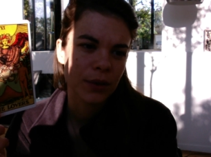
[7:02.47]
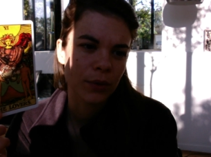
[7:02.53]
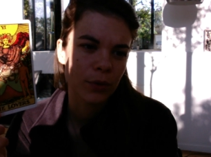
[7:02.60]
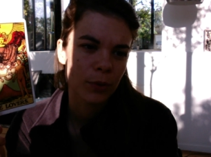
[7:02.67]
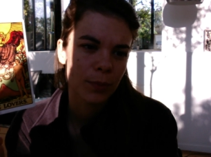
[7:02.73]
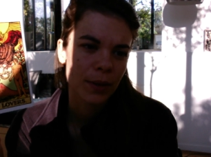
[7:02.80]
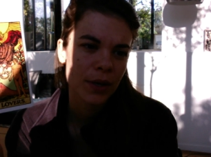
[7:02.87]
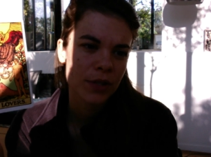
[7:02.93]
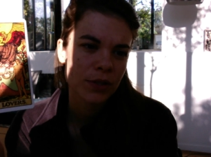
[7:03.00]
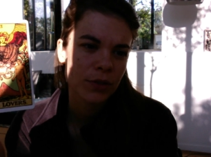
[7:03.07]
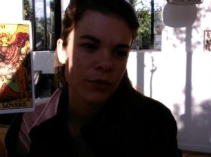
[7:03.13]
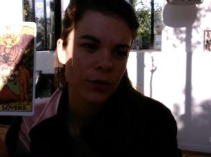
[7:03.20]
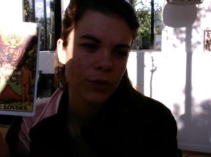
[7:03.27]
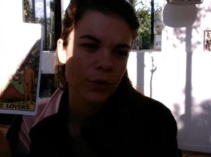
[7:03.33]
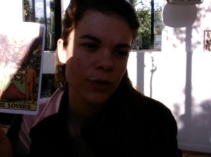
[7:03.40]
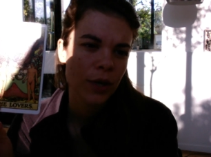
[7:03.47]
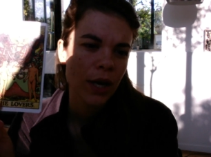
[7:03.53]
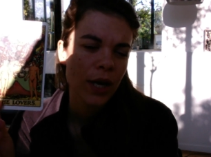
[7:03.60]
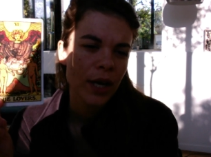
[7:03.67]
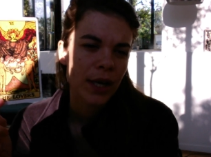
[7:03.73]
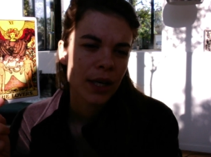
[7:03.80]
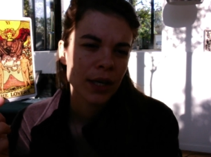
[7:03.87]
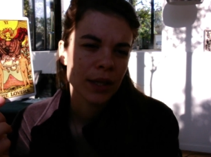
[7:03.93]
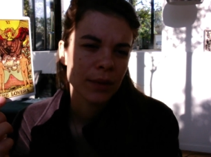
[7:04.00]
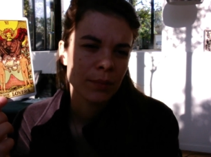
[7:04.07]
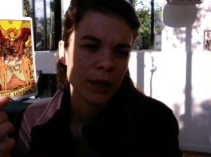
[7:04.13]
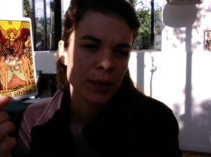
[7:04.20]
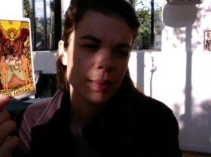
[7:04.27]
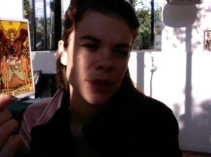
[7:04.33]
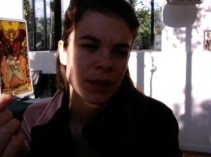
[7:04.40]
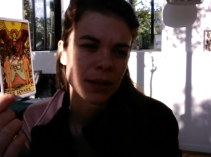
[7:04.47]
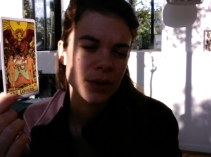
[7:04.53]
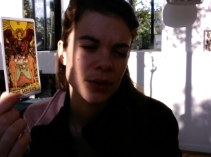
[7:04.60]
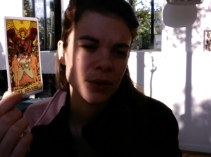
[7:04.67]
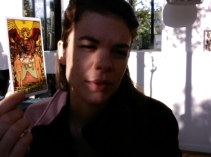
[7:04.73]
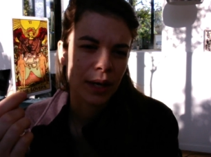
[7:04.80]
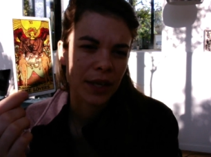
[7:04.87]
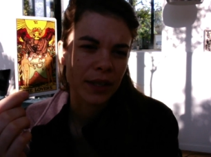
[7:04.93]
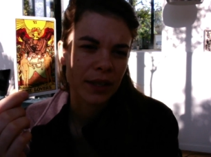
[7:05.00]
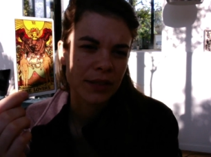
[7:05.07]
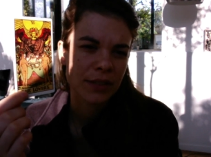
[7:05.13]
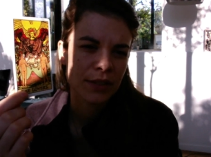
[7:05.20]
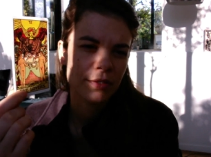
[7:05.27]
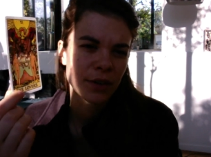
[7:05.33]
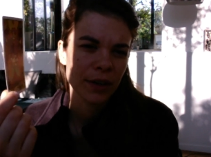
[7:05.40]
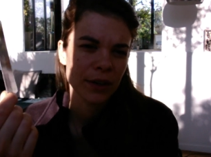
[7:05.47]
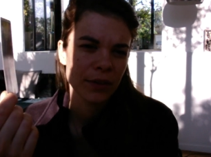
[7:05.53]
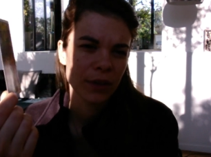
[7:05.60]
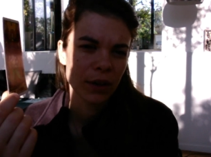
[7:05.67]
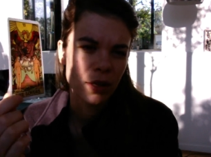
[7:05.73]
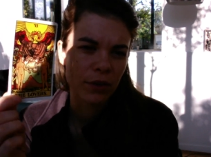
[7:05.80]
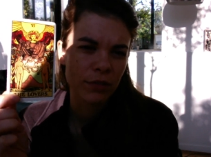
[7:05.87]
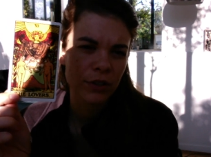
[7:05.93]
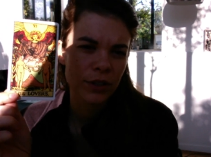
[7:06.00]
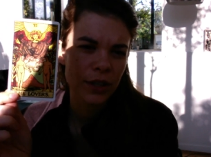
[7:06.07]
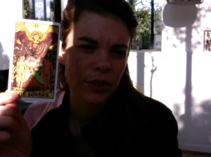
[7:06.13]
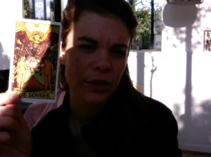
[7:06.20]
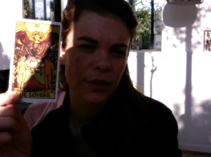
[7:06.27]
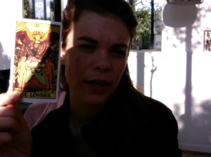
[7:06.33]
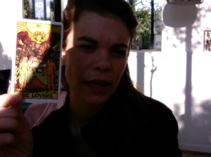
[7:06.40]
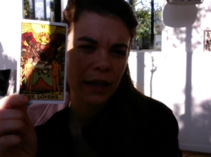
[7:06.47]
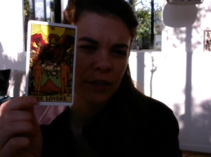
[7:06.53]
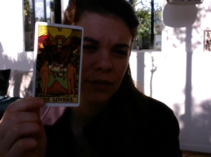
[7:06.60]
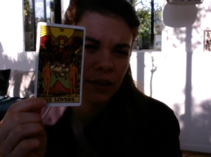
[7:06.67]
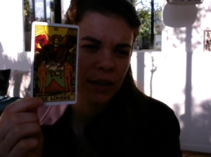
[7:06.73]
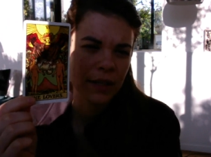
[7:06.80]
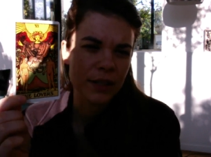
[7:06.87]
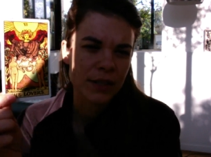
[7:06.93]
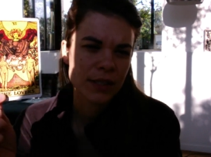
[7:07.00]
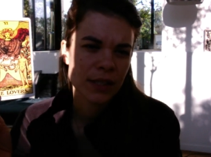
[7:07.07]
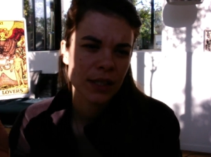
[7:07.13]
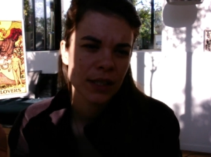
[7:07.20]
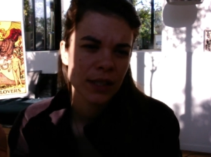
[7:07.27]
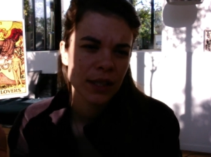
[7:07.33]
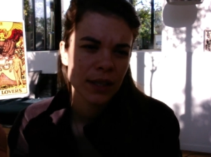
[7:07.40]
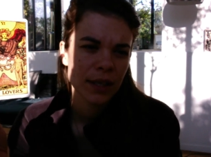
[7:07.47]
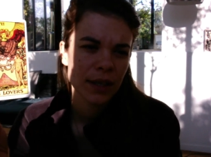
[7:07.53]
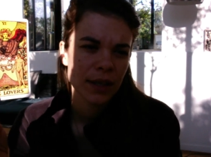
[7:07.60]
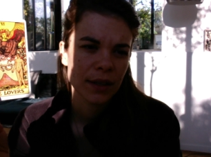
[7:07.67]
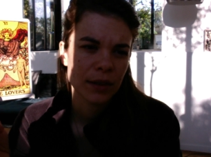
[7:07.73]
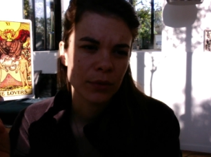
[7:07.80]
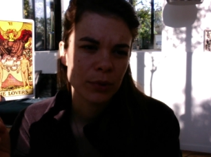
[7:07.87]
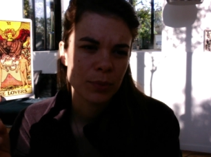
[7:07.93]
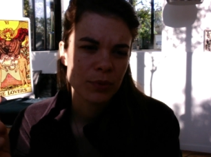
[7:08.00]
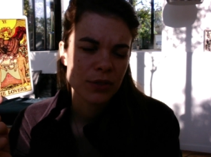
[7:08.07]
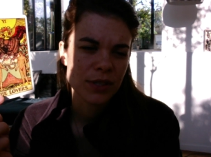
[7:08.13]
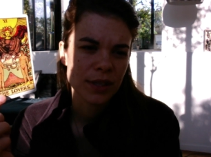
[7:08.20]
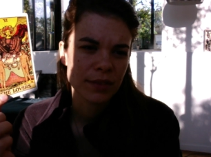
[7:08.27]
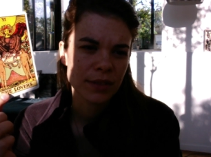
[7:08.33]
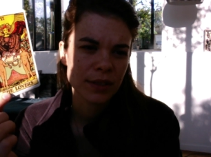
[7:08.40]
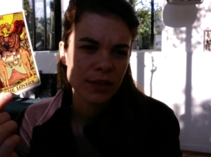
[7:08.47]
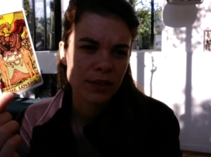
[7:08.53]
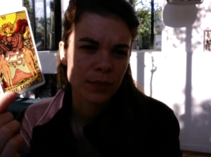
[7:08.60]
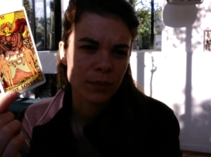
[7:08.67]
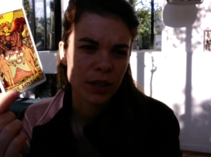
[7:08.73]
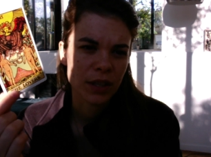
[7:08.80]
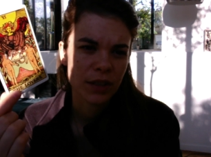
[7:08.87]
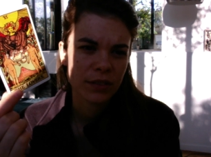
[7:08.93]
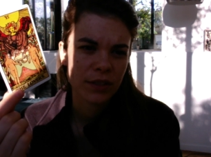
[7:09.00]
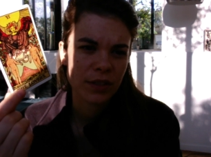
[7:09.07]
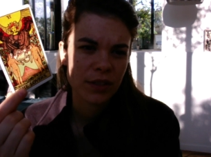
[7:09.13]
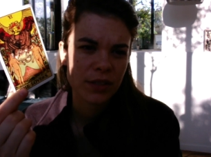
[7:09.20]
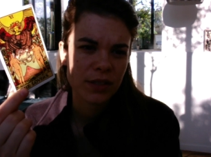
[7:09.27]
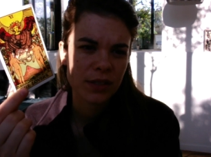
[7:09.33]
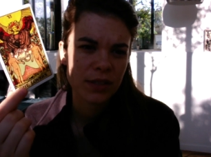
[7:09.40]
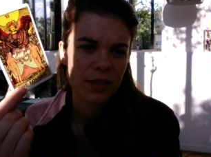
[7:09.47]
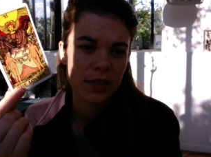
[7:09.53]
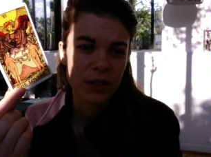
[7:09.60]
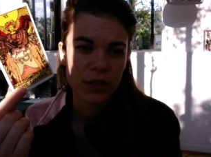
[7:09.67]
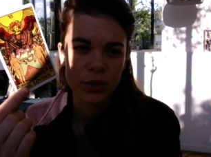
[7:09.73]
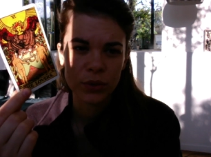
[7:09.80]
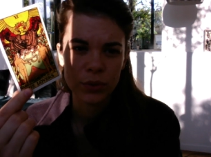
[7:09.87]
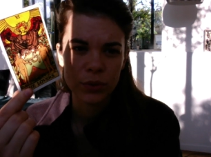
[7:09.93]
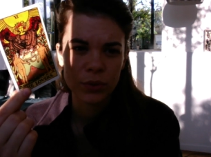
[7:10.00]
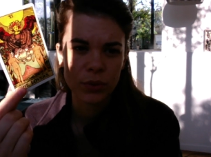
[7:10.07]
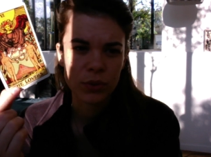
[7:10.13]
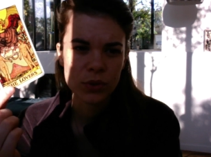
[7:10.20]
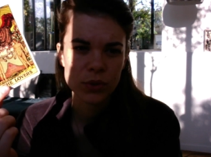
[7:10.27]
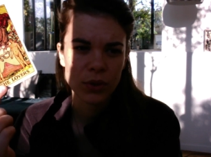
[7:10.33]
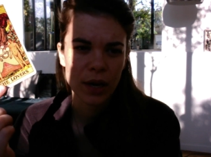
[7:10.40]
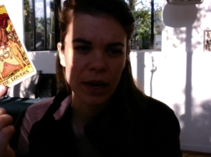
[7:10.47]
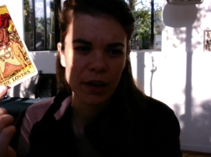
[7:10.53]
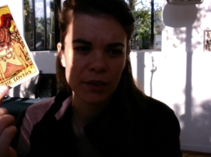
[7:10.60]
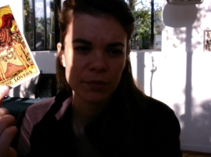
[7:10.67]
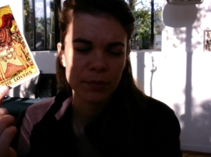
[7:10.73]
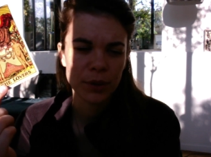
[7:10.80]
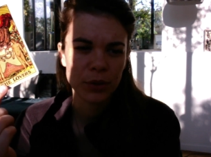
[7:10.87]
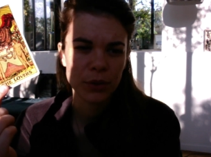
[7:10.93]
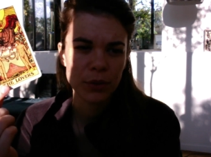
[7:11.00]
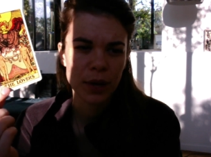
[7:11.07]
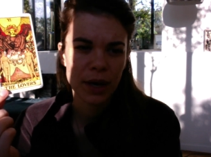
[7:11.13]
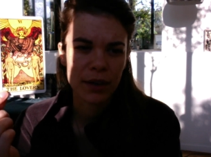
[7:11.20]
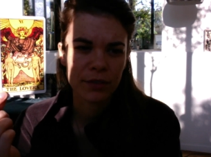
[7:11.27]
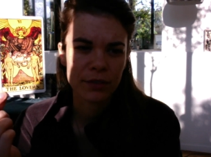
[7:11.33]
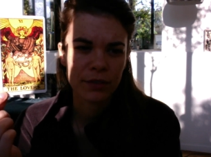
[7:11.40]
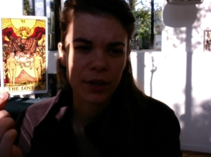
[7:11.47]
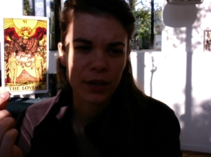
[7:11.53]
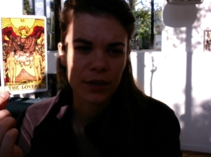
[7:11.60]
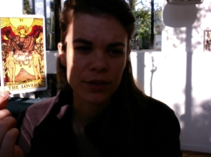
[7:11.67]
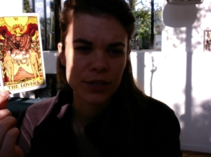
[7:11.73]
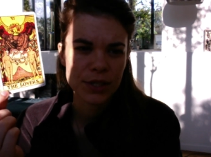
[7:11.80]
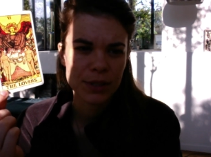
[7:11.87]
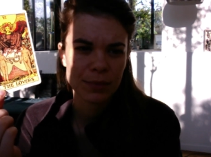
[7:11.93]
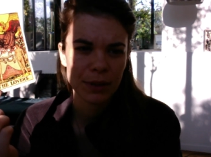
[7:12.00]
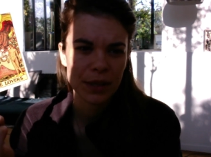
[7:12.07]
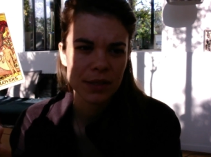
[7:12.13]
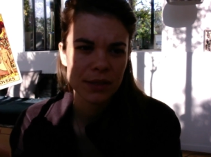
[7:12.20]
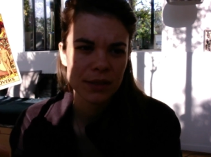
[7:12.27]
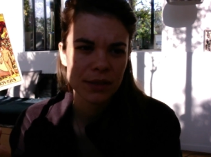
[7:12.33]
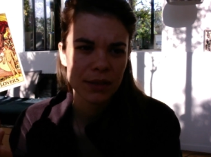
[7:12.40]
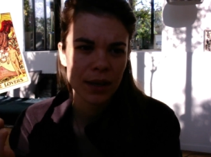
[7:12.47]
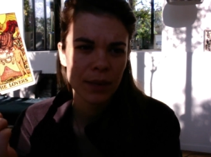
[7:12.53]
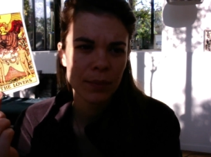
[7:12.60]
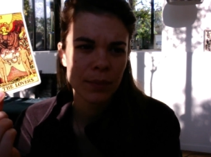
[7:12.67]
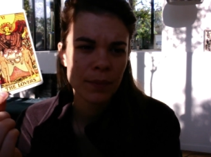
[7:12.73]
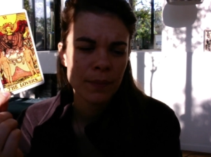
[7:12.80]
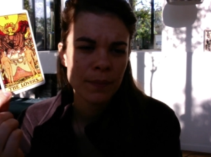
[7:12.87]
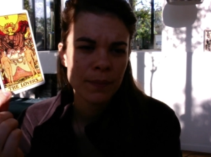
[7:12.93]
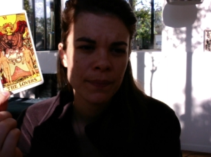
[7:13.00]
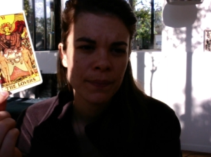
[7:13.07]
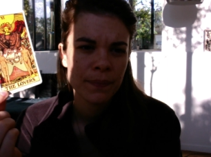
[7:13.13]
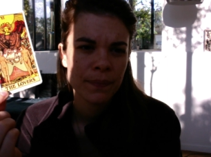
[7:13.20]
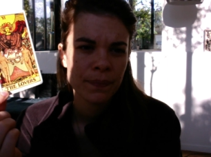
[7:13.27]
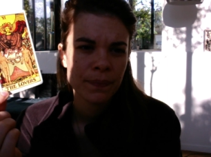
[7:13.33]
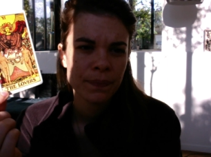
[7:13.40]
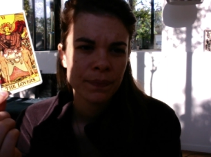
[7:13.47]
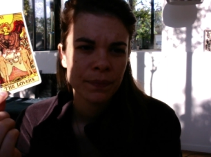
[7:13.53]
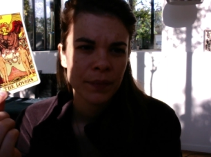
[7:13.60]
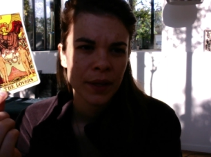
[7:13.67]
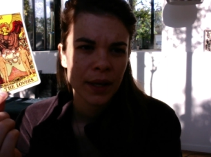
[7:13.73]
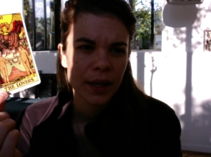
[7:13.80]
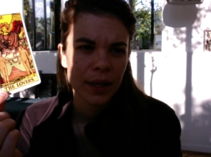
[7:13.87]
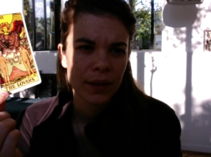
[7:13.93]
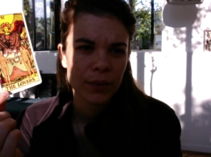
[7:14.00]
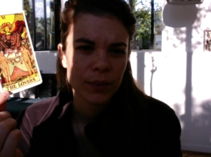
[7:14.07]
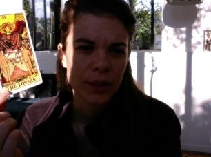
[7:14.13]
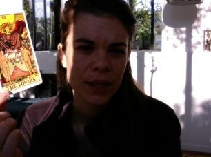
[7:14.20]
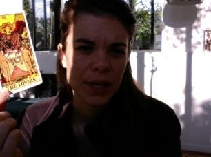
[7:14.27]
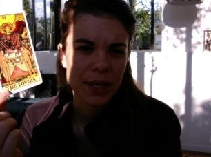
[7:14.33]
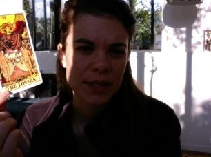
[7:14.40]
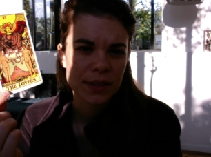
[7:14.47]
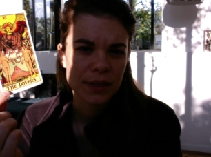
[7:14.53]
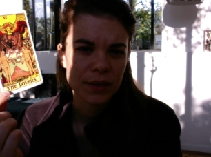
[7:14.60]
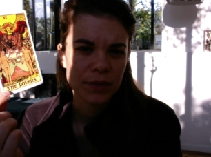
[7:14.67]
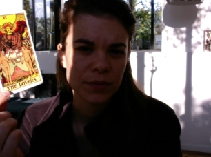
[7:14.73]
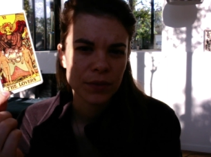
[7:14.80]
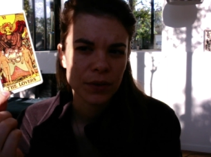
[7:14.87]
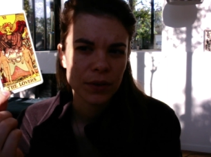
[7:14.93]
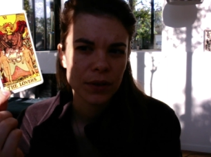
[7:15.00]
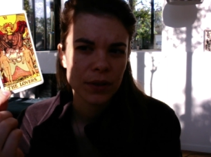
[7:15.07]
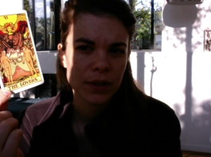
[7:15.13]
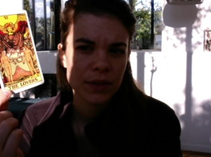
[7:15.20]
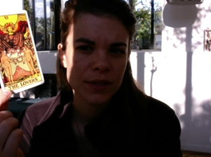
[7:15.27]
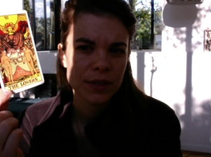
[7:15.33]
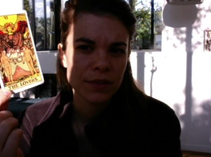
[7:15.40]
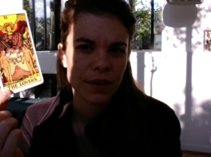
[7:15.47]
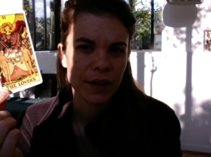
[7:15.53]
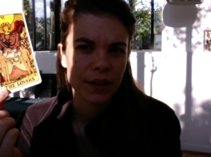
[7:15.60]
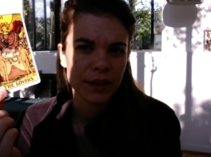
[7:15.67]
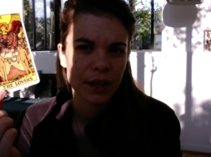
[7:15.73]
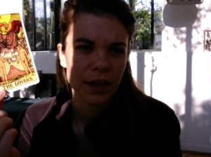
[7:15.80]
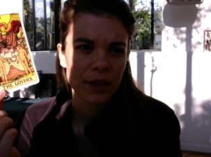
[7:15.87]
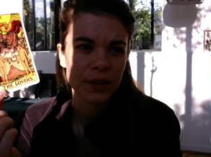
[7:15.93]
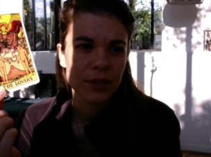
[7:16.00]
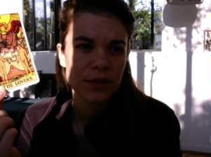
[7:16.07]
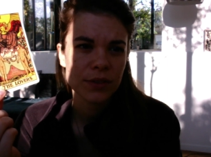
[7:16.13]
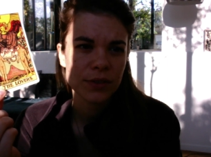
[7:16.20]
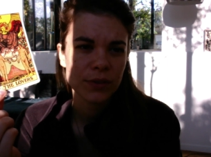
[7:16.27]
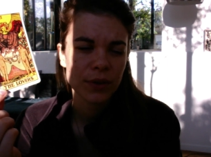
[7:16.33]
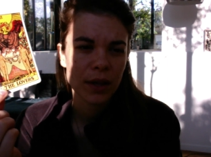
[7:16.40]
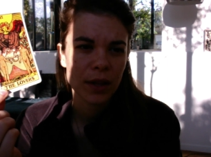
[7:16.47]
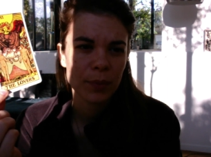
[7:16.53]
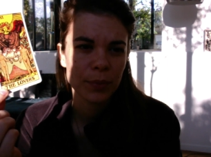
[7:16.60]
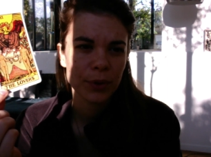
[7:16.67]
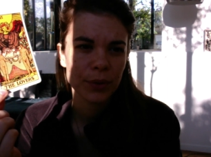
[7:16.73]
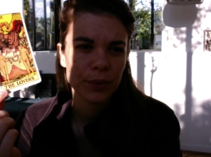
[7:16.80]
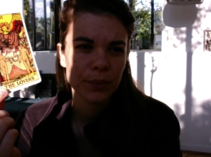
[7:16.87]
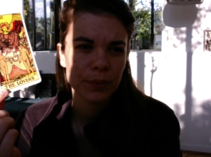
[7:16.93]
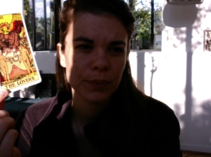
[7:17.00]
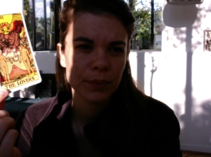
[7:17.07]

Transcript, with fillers: all the parts of you and maybe, you know, identify the lover that you have as uh, representing some characteristics that you also have, but you have uh, displaced them, and really asking for divine guidance to help you.